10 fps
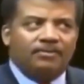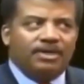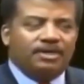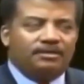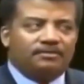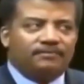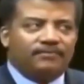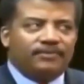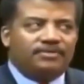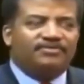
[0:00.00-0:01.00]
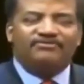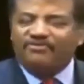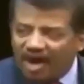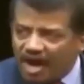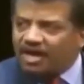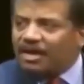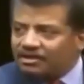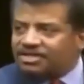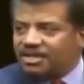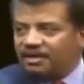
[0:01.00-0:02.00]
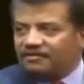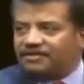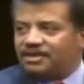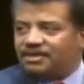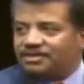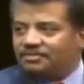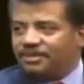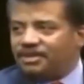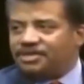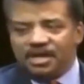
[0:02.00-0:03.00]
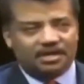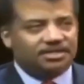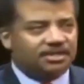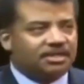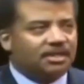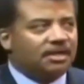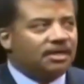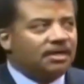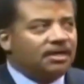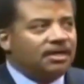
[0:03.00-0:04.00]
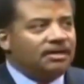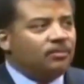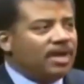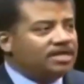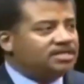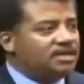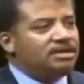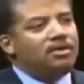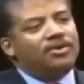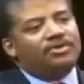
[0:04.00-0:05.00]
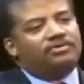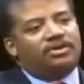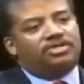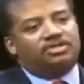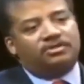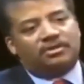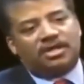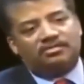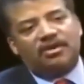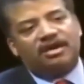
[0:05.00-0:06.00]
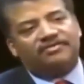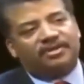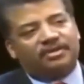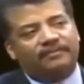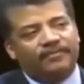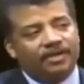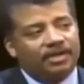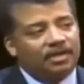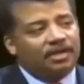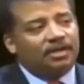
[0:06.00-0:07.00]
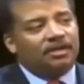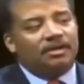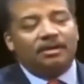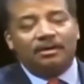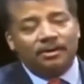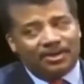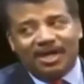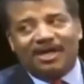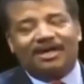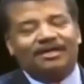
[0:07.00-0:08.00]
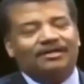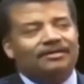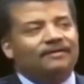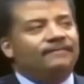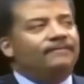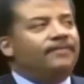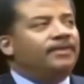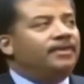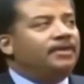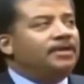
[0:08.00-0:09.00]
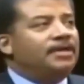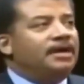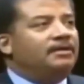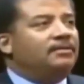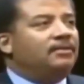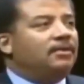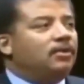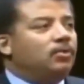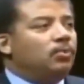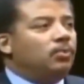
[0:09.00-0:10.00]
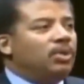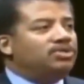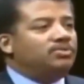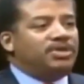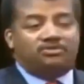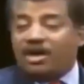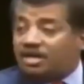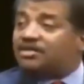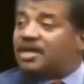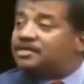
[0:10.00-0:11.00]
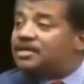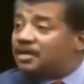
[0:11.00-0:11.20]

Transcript: We define ourselves to be intelligent in ways that no other creature can rival. Okay, now what do we credit that